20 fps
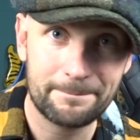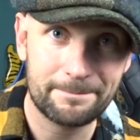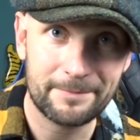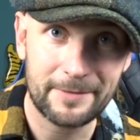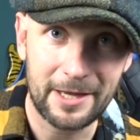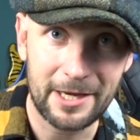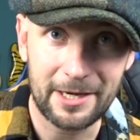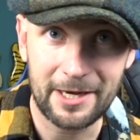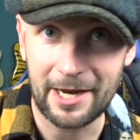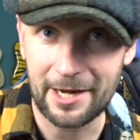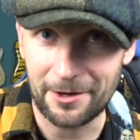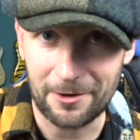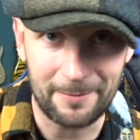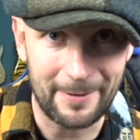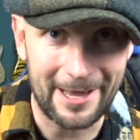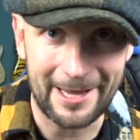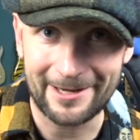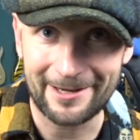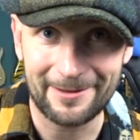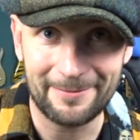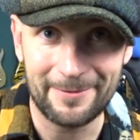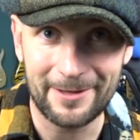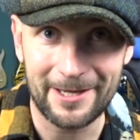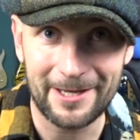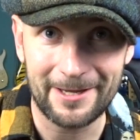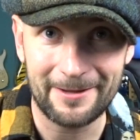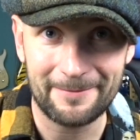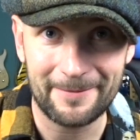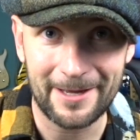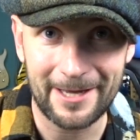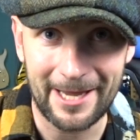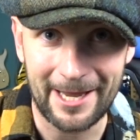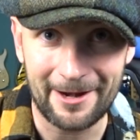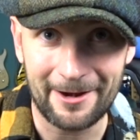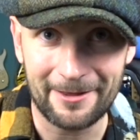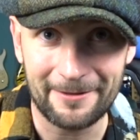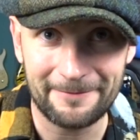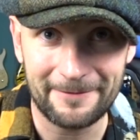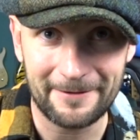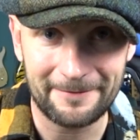And you got to go back to the B
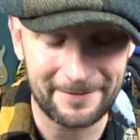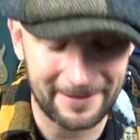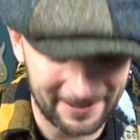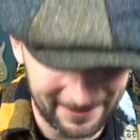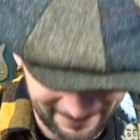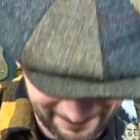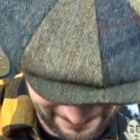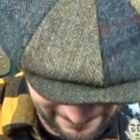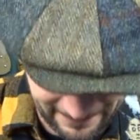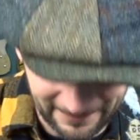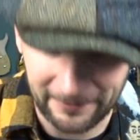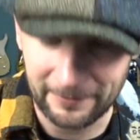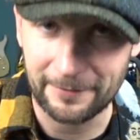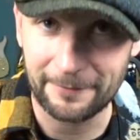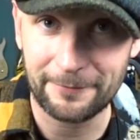again on the 15th to finish the